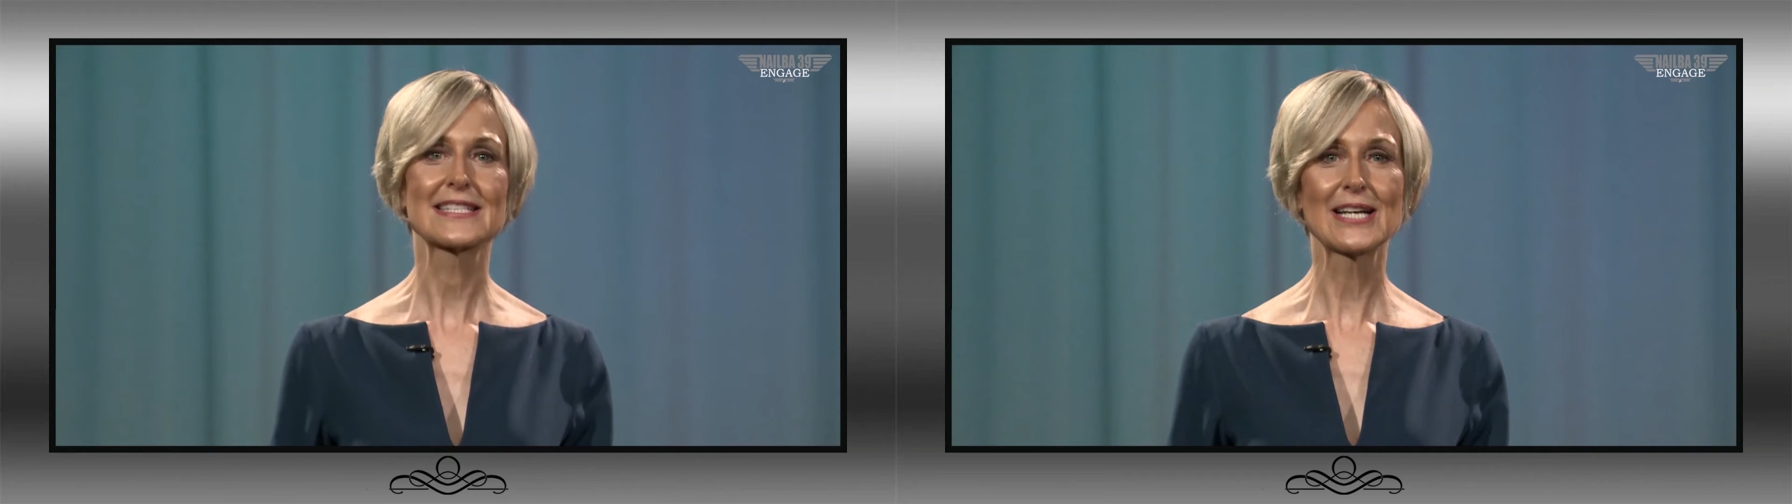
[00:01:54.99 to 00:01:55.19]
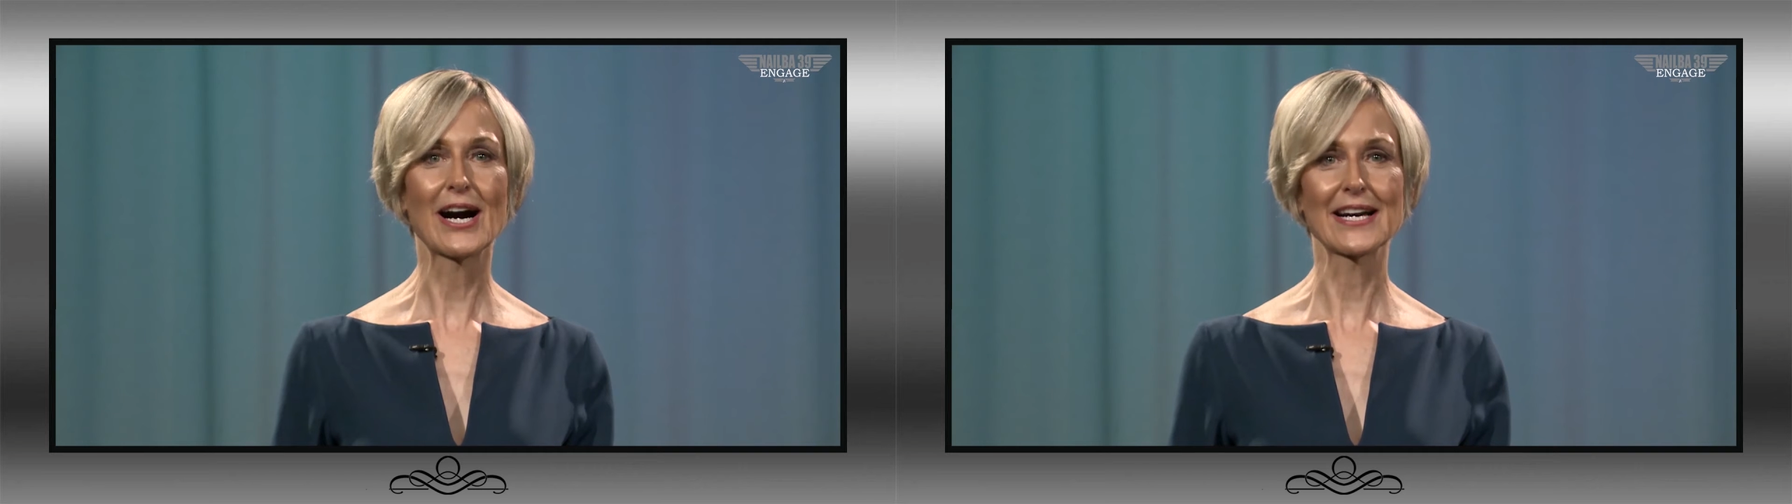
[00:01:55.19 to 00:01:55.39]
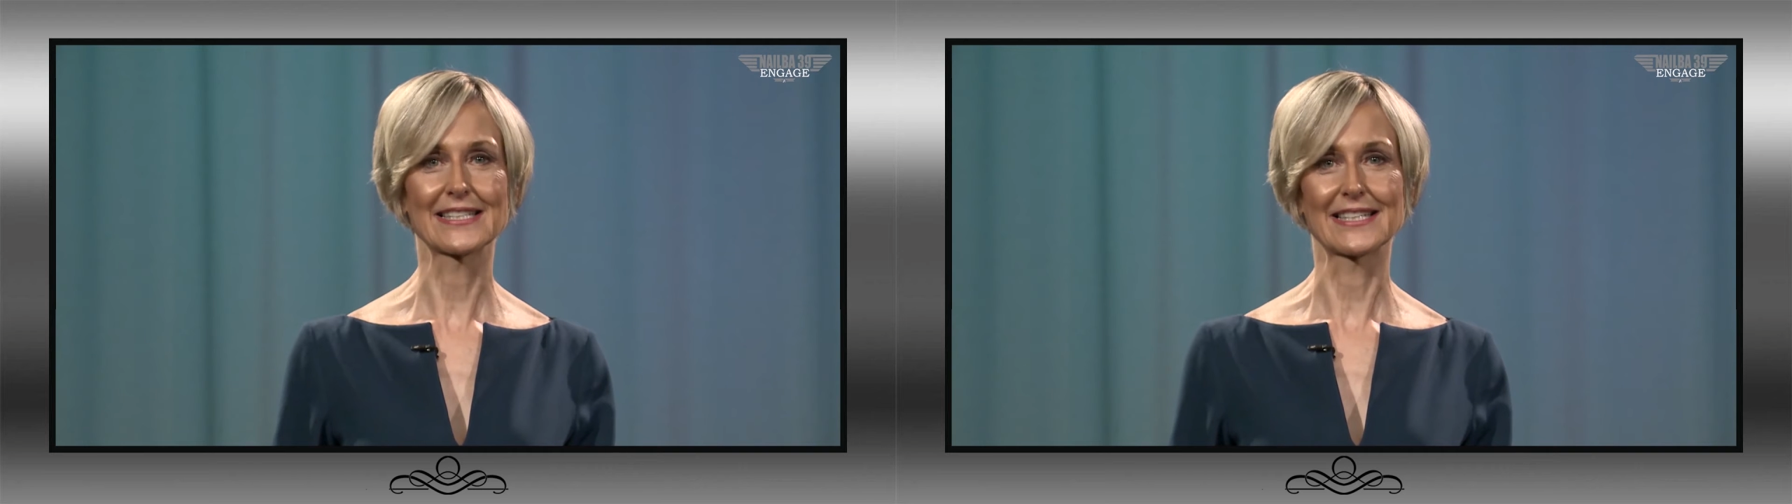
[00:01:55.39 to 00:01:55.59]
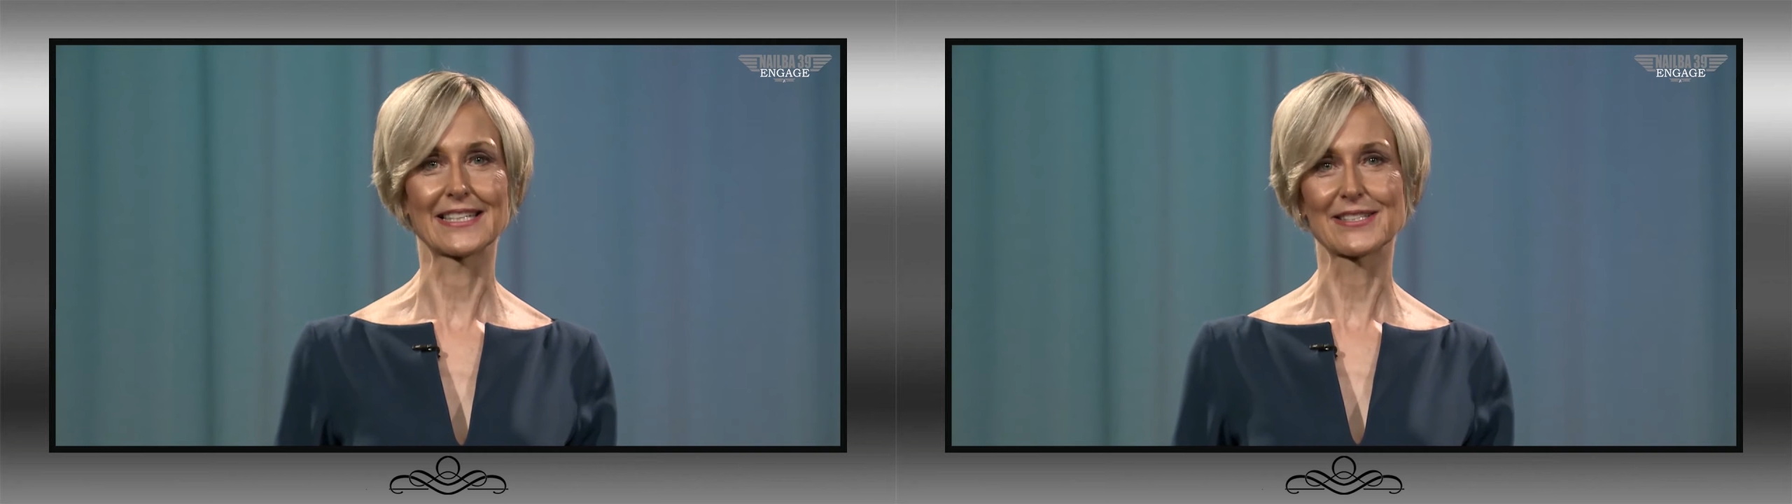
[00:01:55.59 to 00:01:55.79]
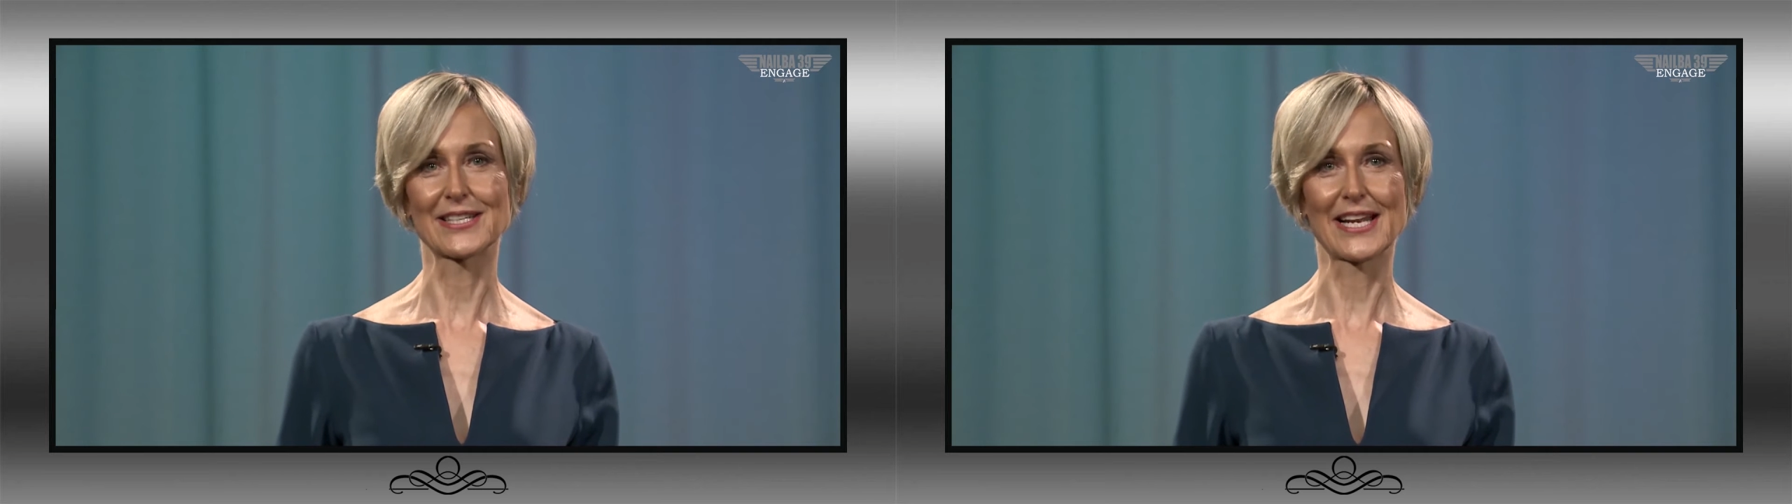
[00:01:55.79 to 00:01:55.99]

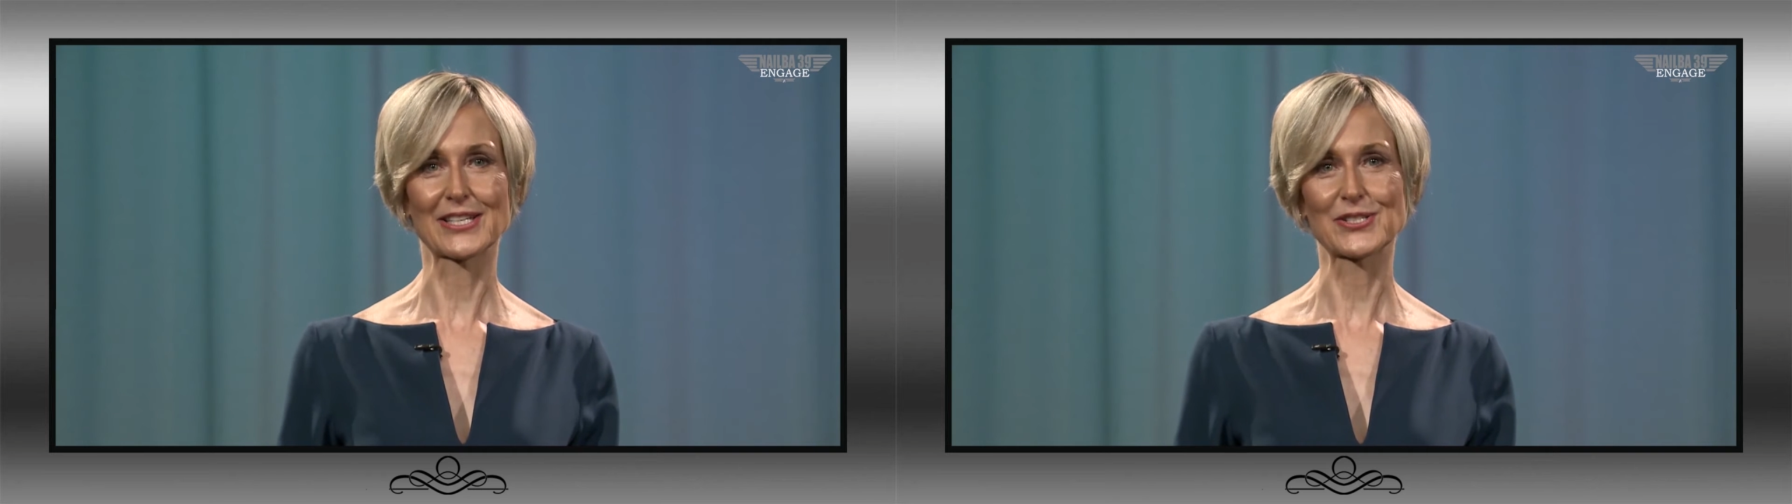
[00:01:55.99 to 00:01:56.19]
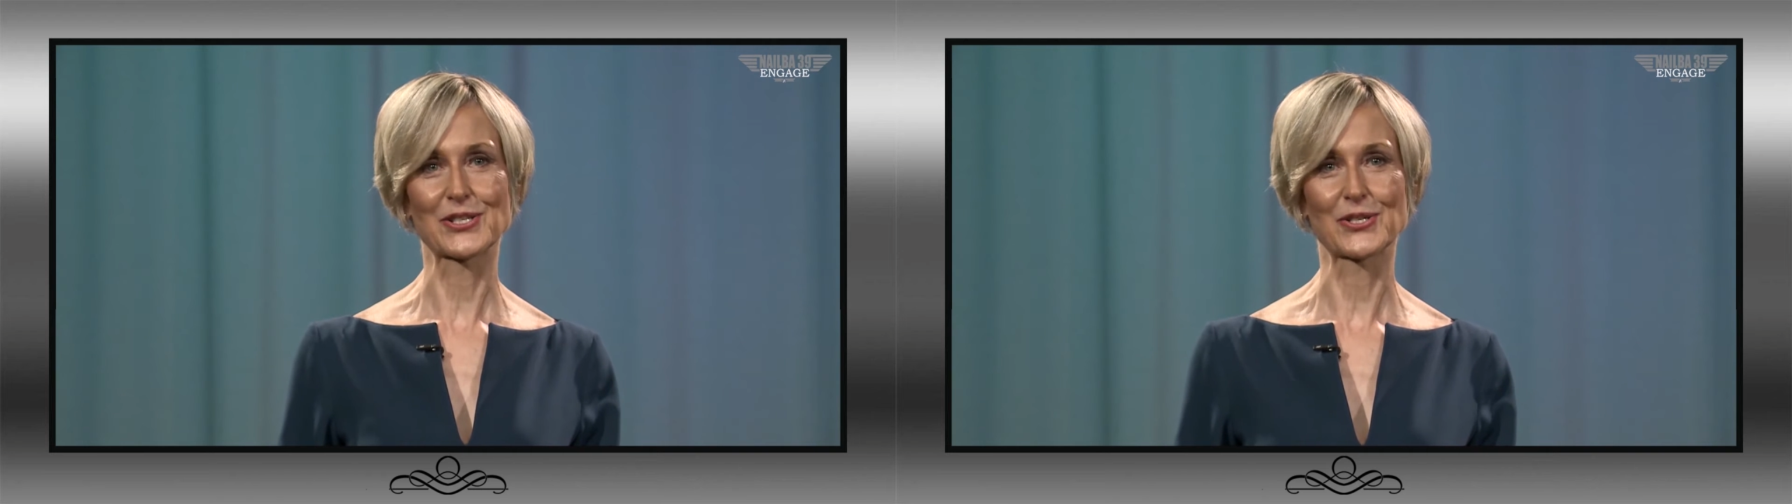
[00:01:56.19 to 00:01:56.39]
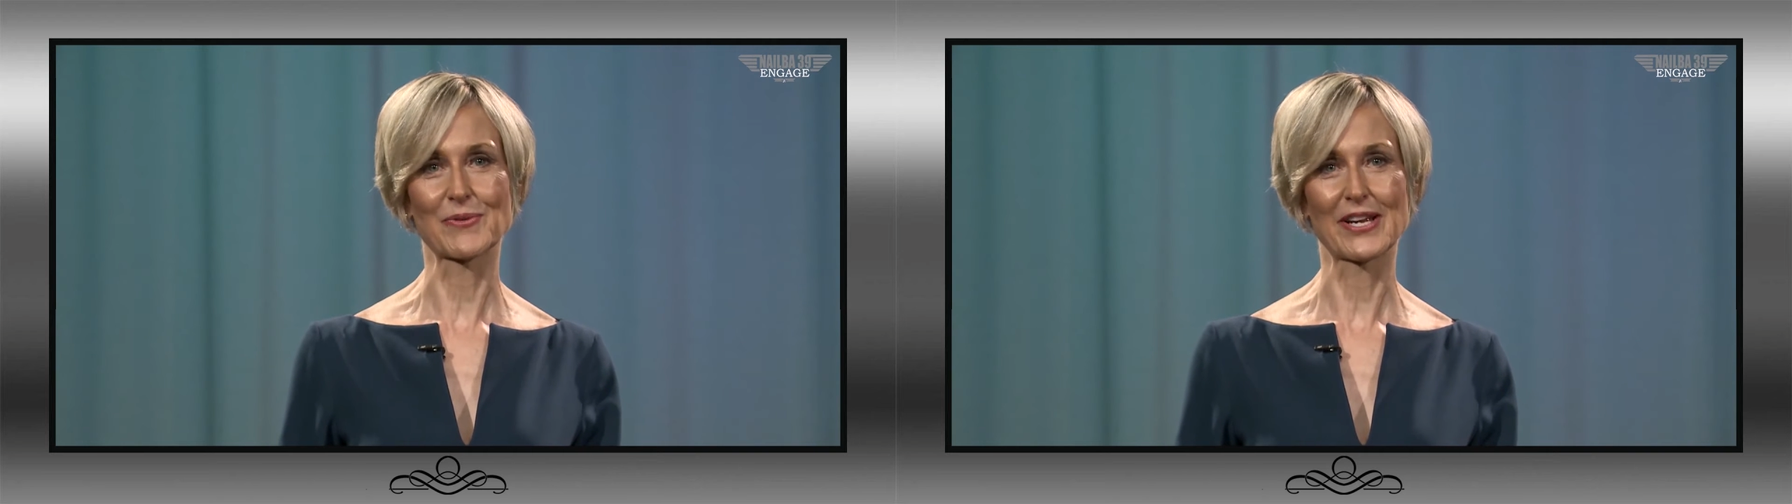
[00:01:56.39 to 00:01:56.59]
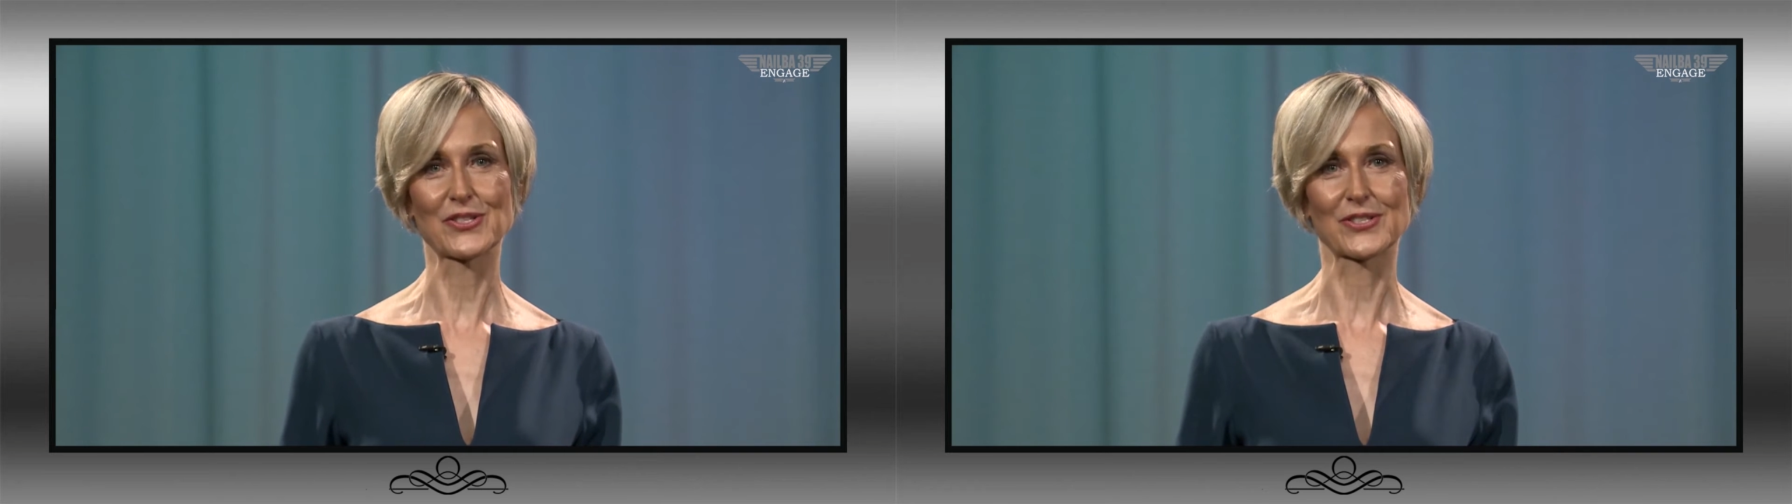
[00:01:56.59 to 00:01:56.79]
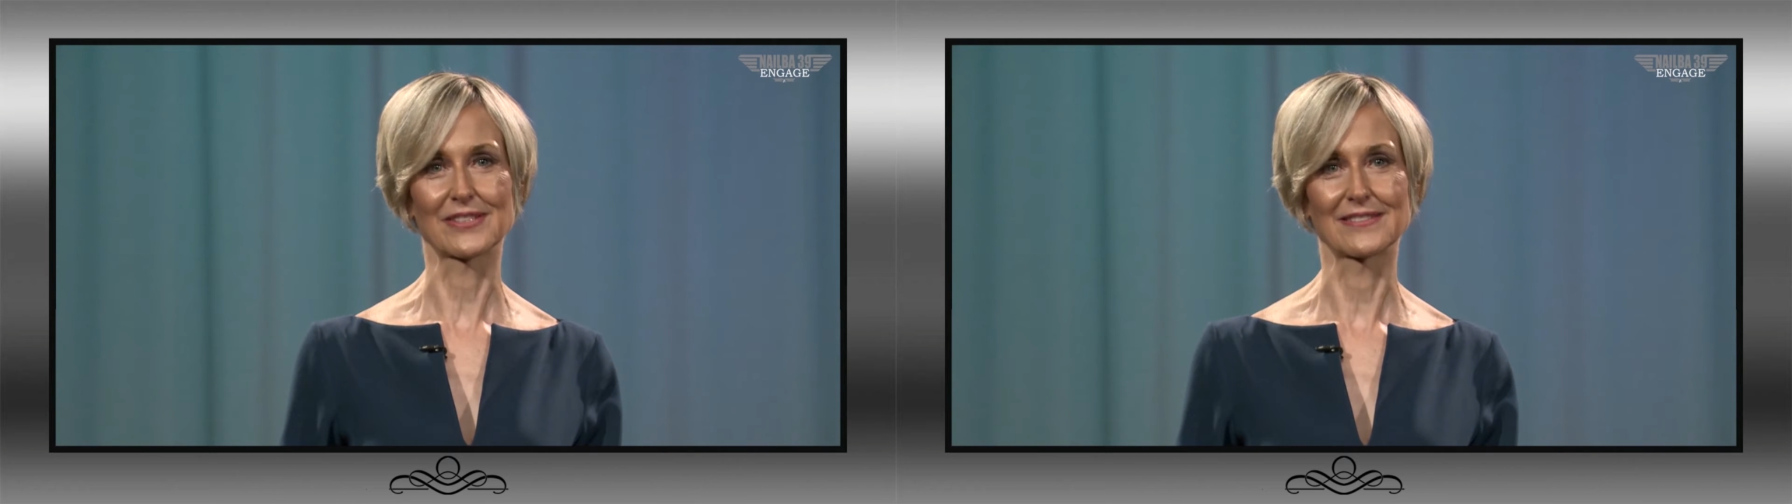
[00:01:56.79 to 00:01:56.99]
guiding the next
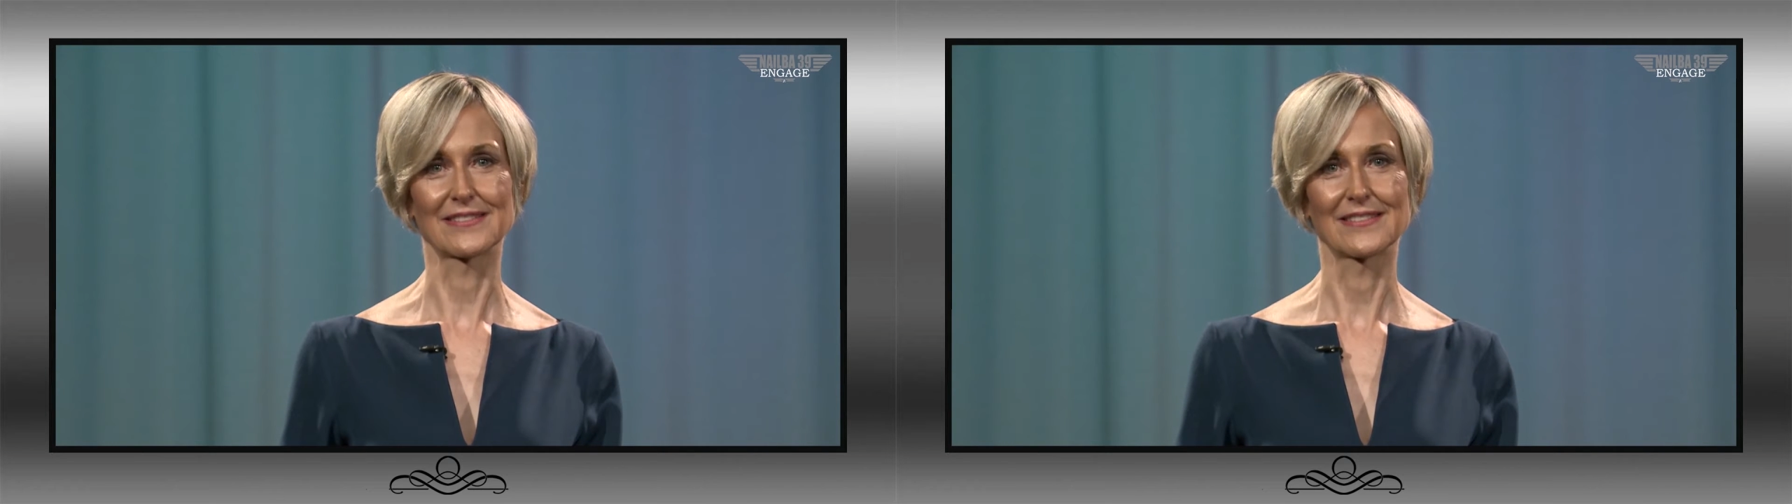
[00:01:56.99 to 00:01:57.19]
generation.